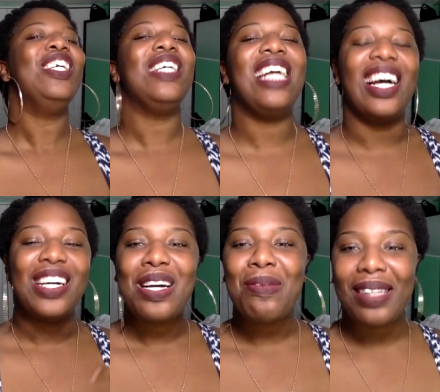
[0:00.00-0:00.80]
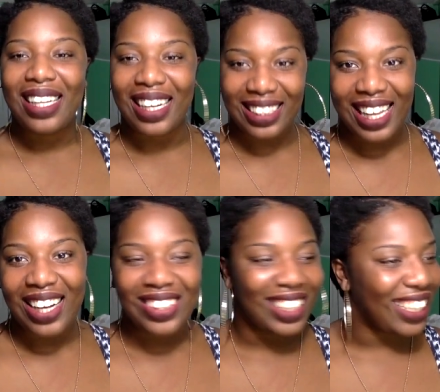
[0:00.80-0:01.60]
But yeah, but then I
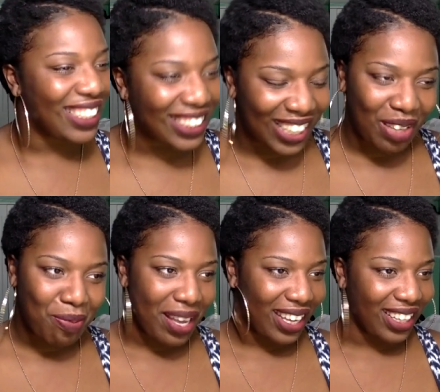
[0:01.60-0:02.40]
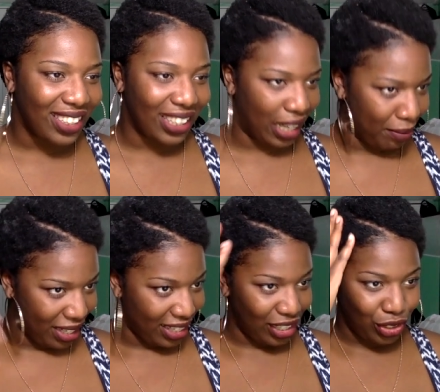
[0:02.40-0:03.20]
styled it, and it's like, man, like I'm
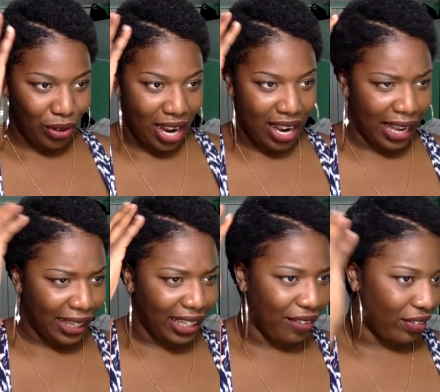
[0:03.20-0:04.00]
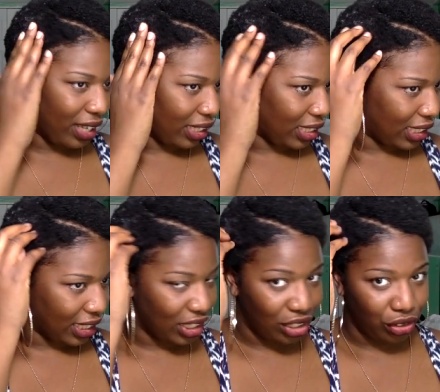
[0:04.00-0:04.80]
letting it dry, and even like this
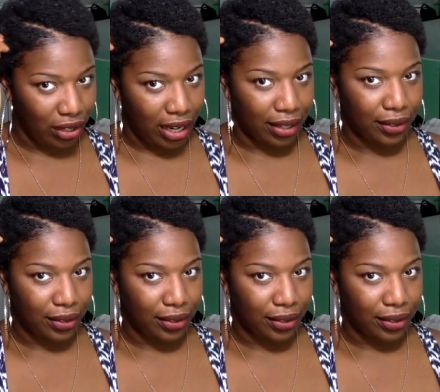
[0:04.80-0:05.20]
section is dry.